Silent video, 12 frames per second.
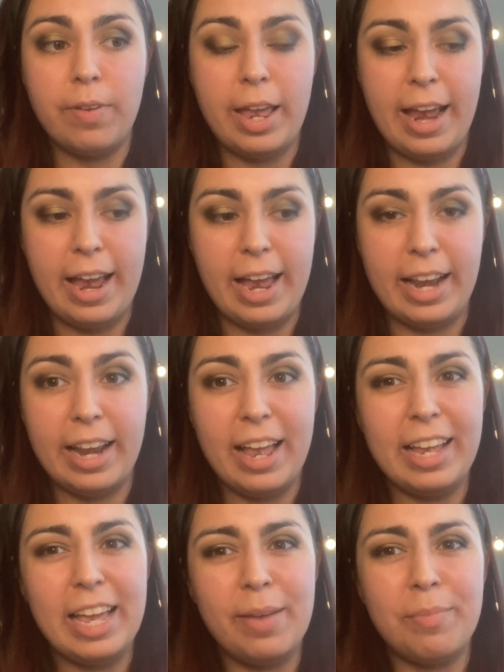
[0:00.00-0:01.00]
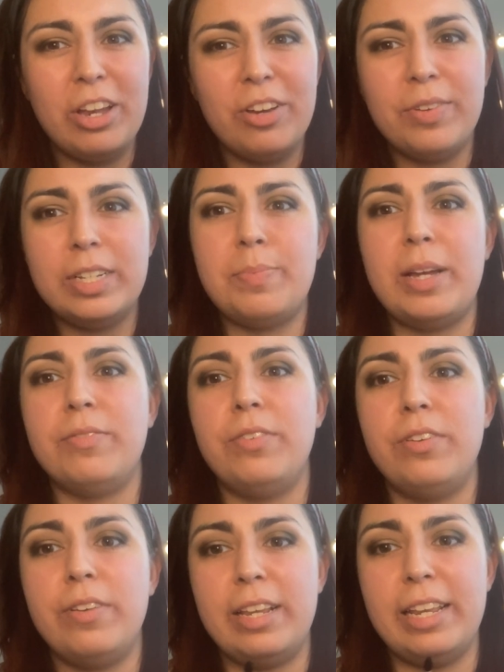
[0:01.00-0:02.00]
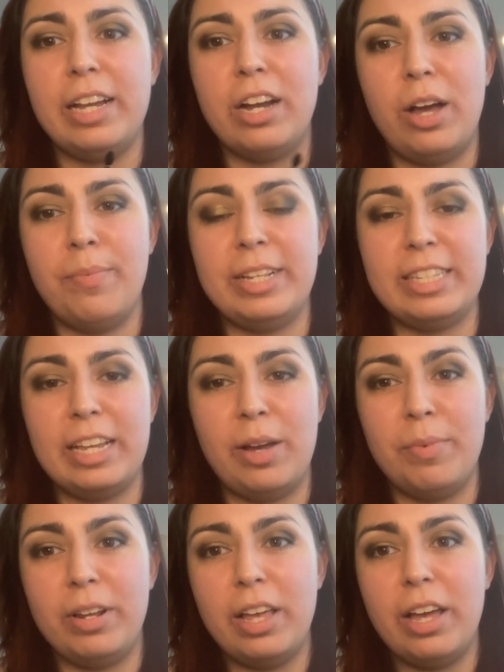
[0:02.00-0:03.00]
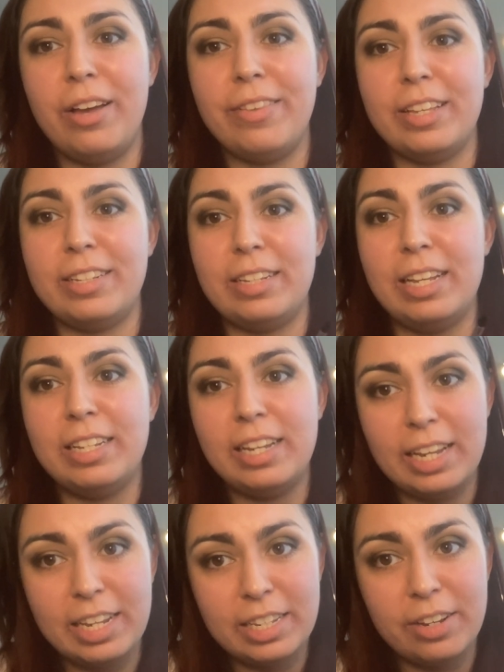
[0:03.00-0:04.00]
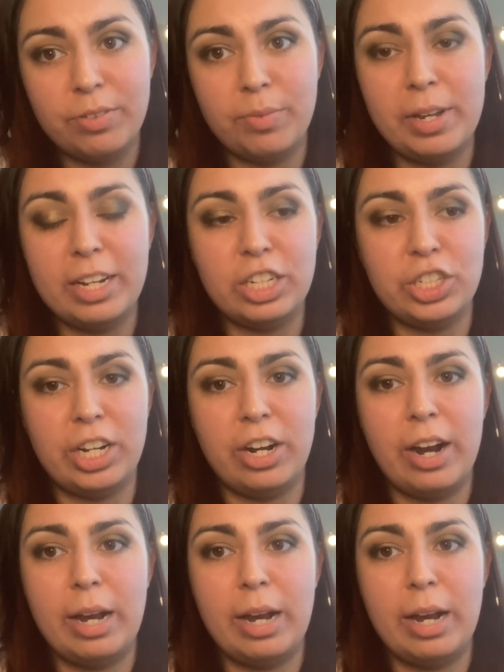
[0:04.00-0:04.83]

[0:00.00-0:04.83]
And again, be respectful in the comments down below. This isn't easy for me to share.